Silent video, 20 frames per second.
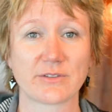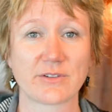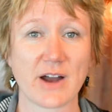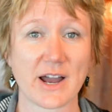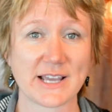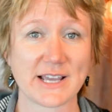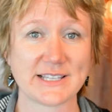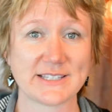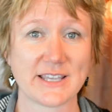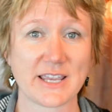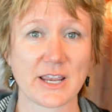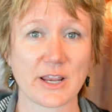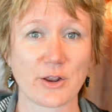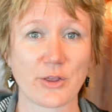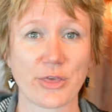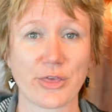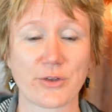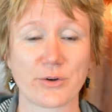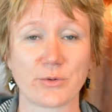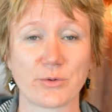
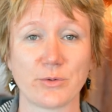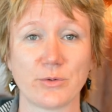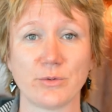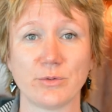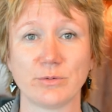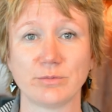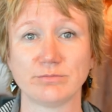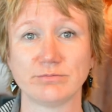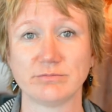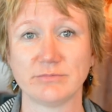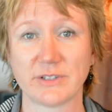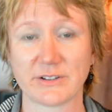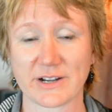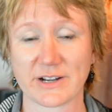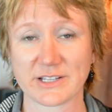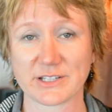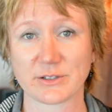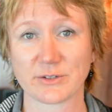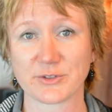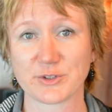rising through the
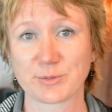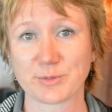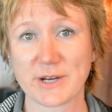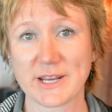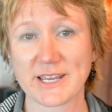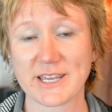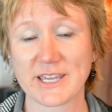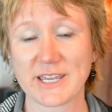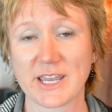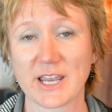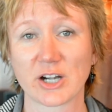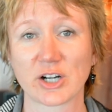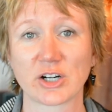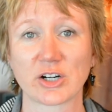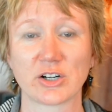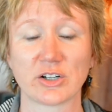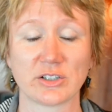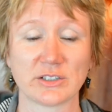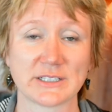rest of spring here.